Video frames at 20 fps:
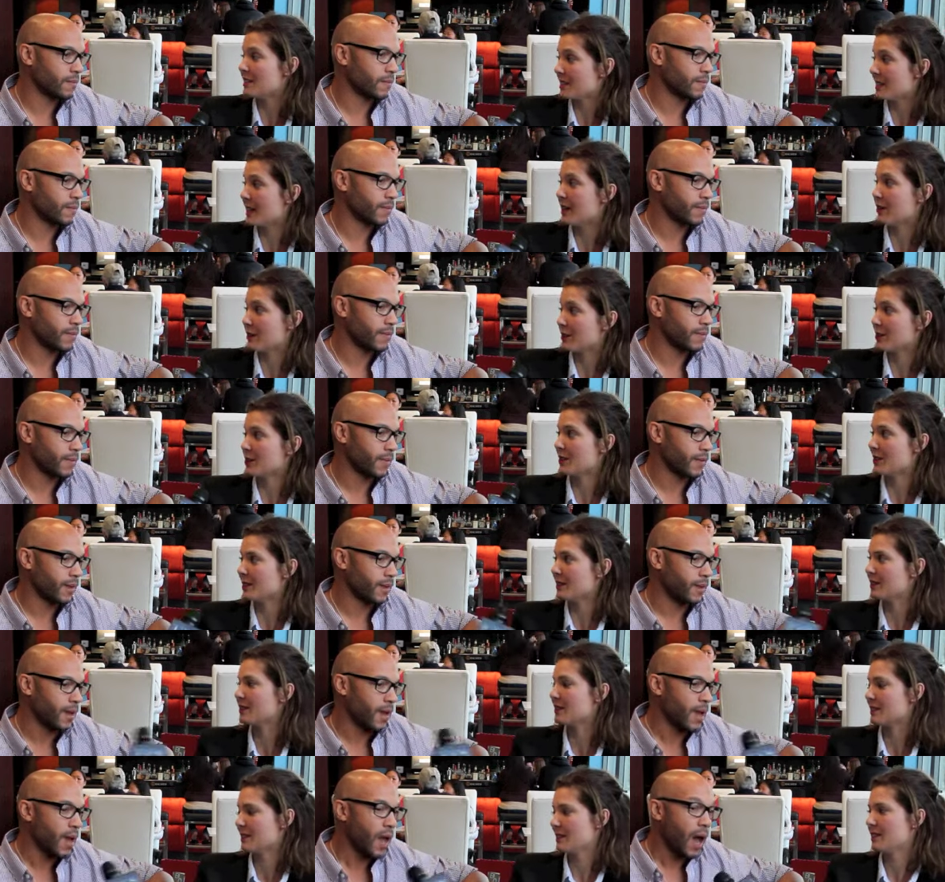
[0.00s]
Speaker 1: into character.
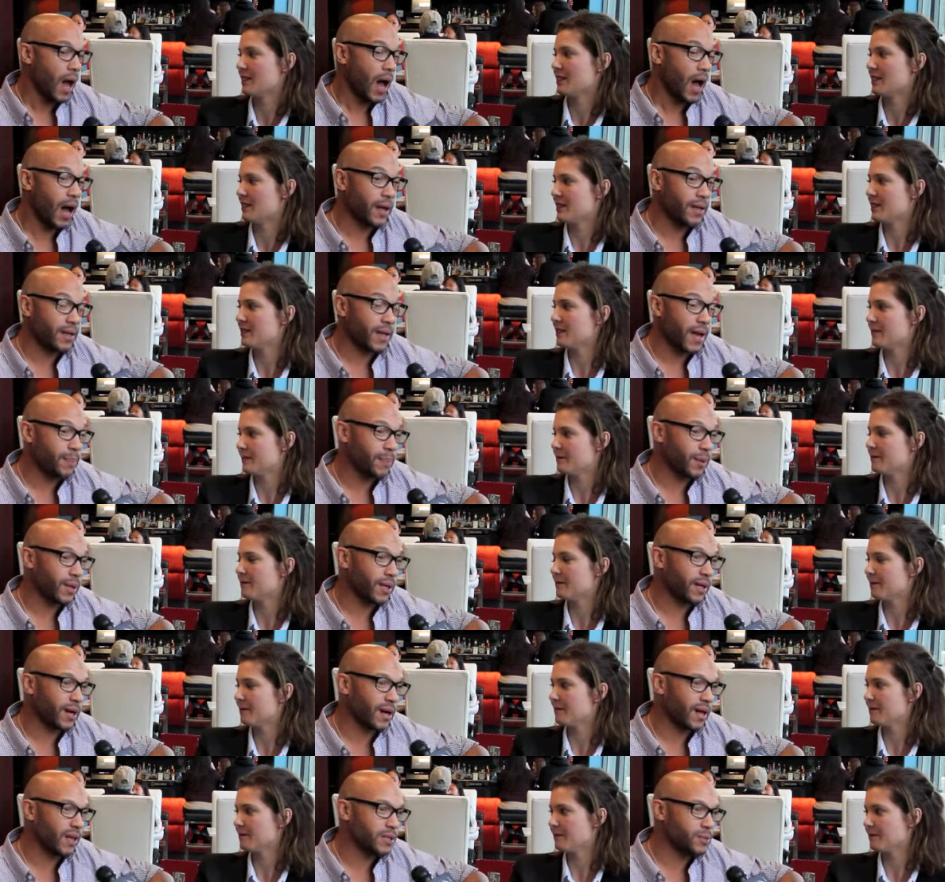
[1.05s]
Speaker 2: Uh, yeah, I played
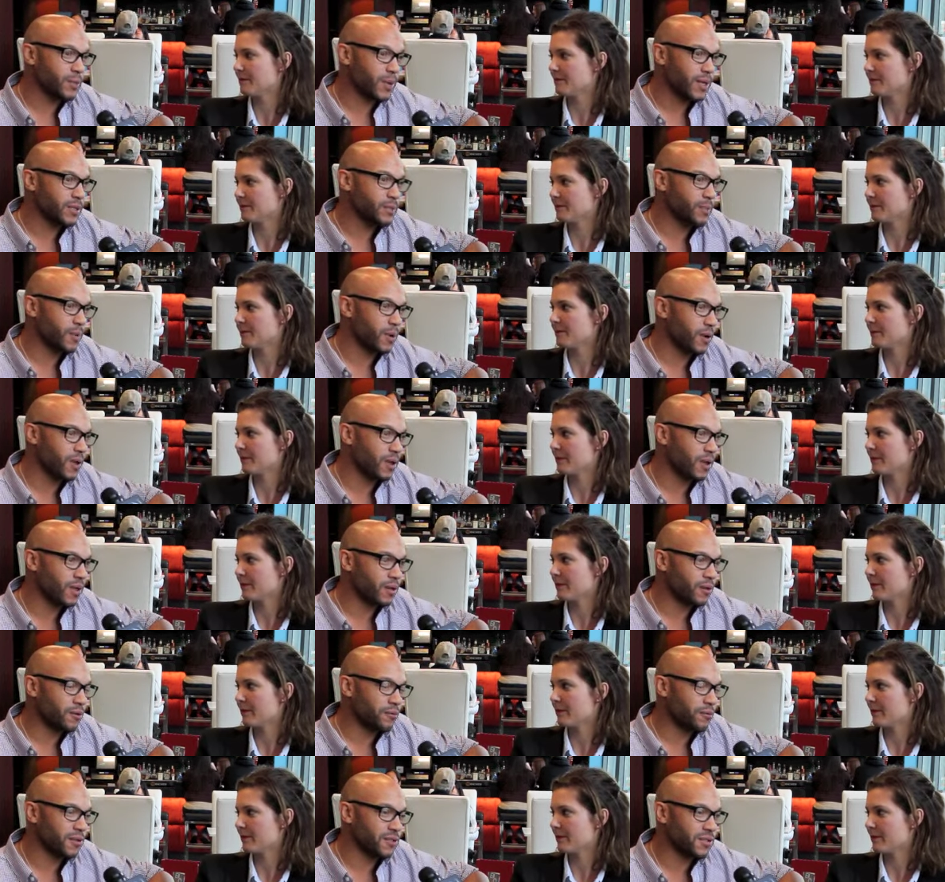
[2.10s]
college baseball at
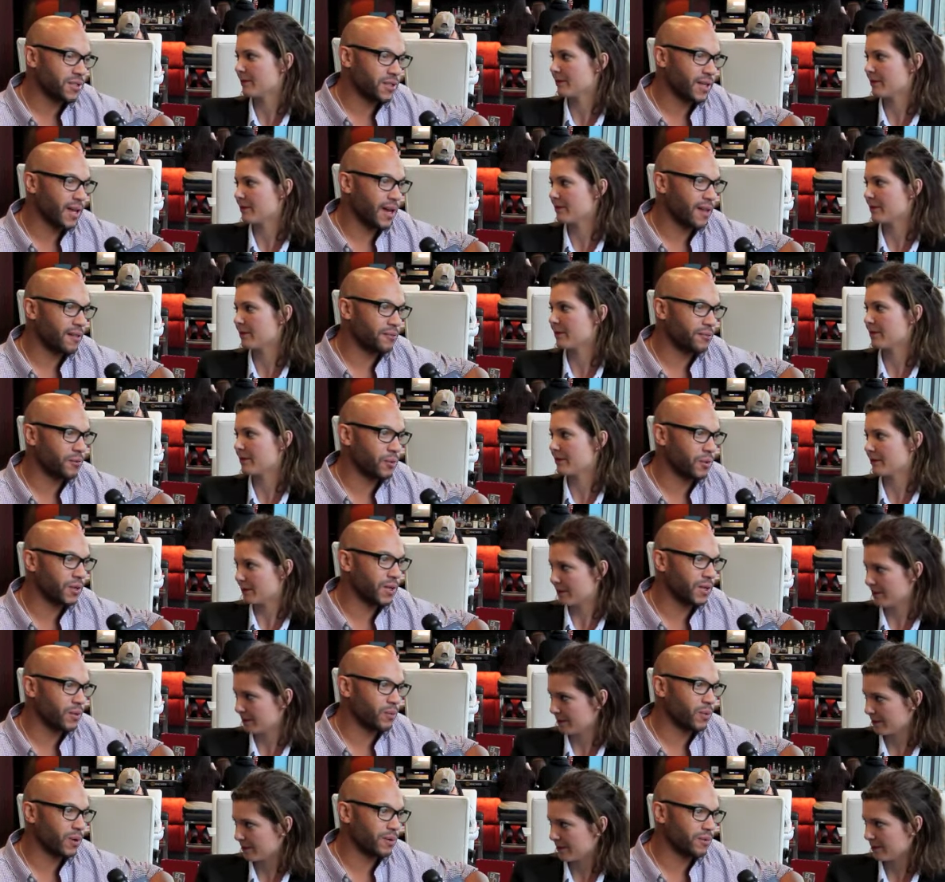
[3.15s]
University of California
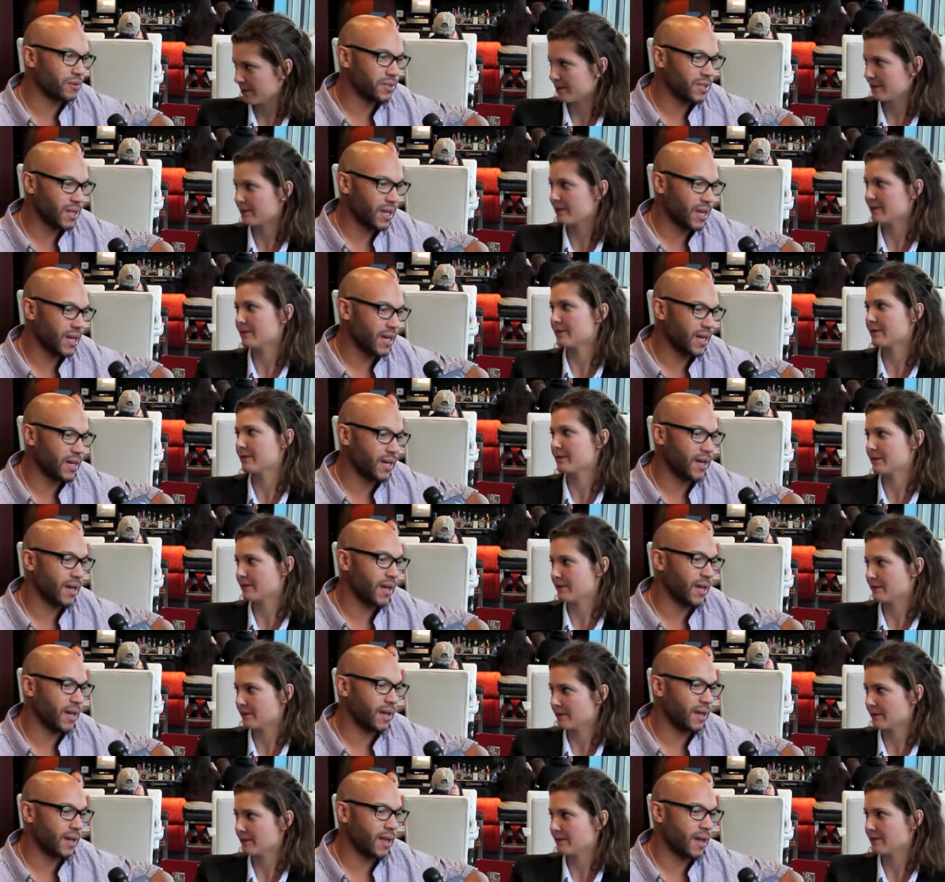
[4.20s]
at Riverside,
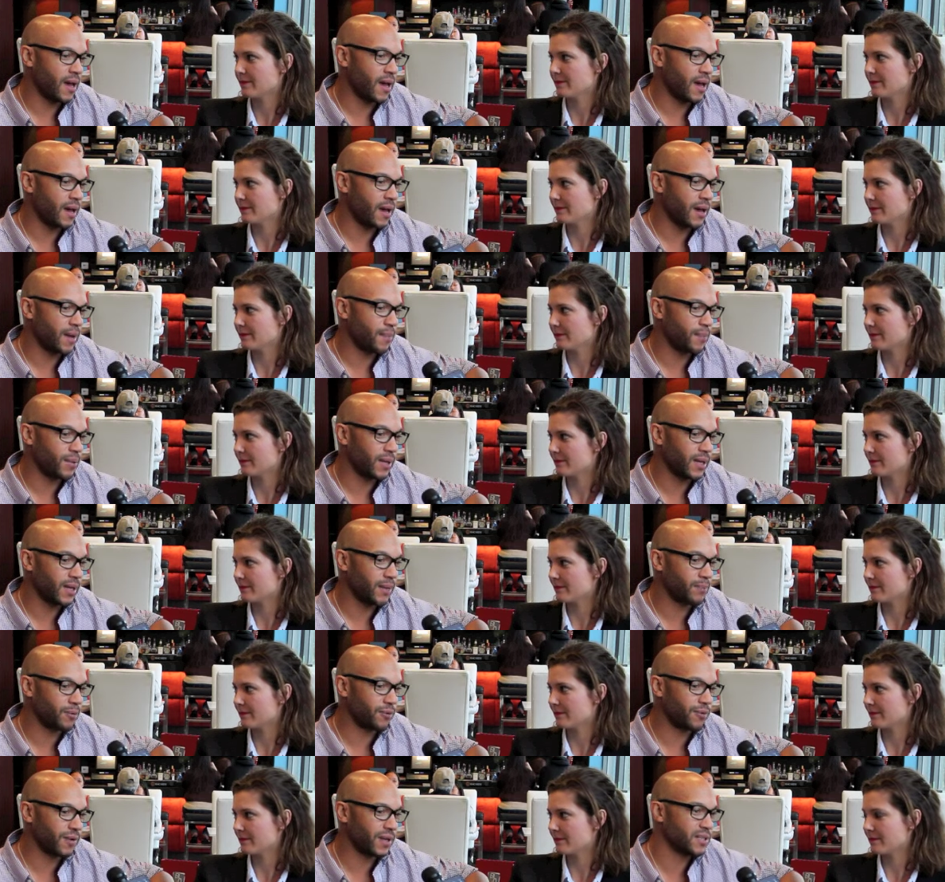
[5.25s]
and uh, I played
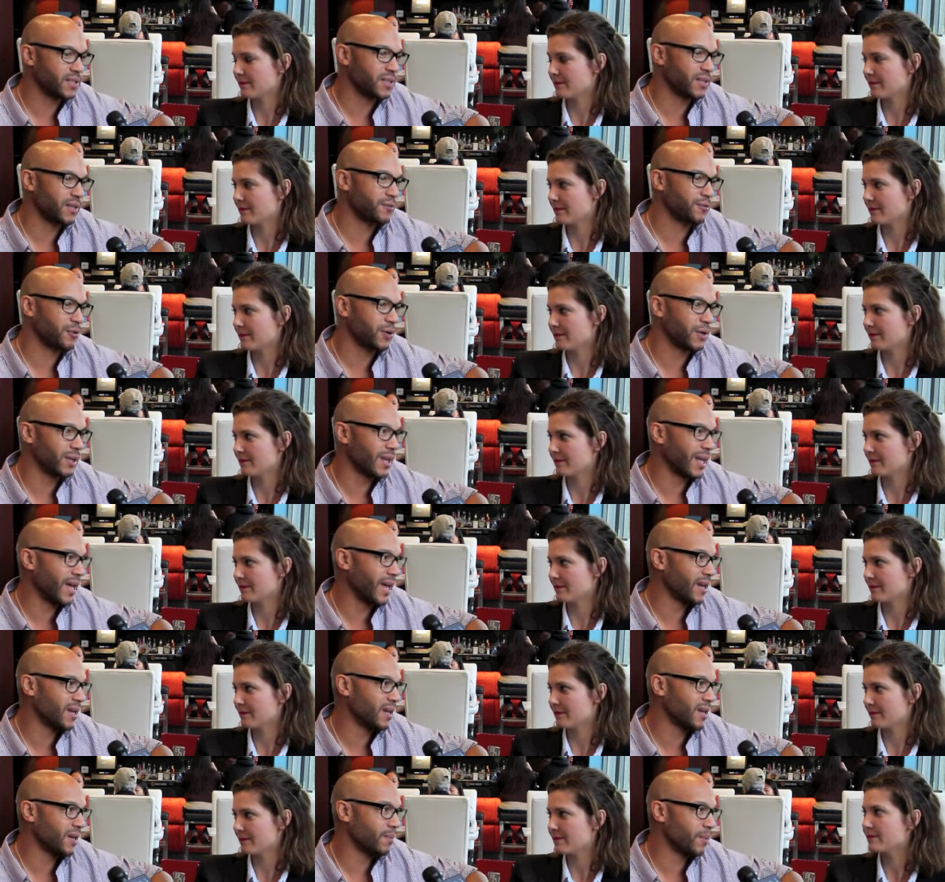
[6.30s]
professionally for
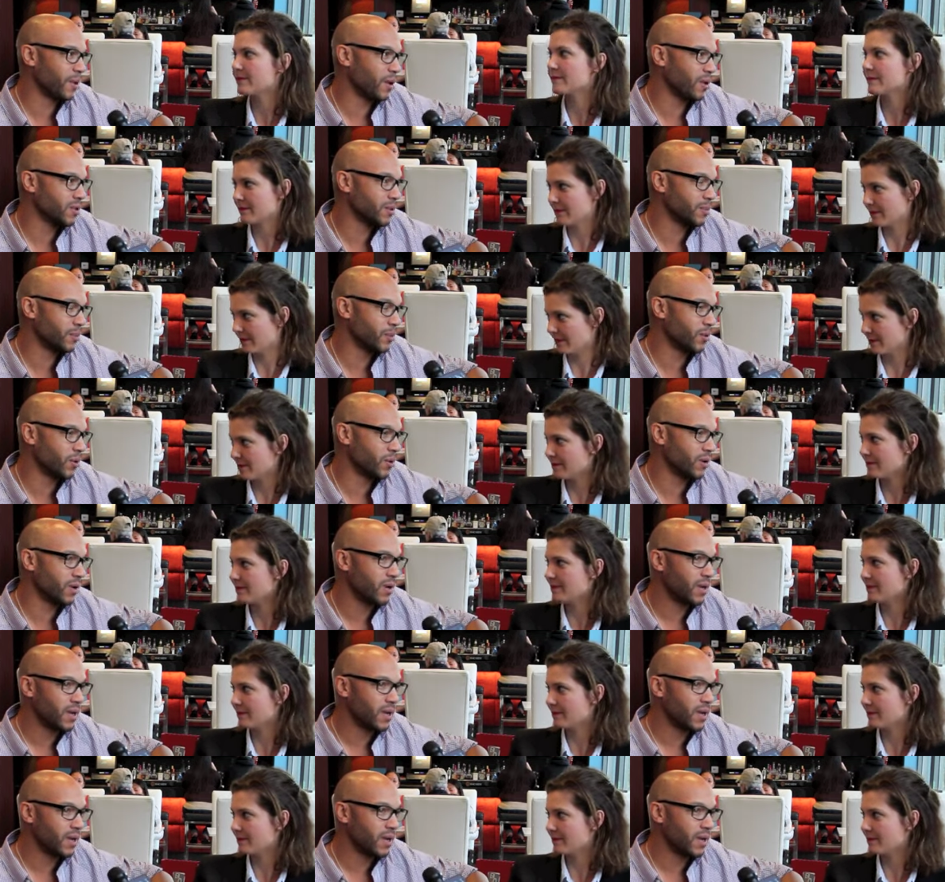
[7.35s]
Atlanta and Baltimore.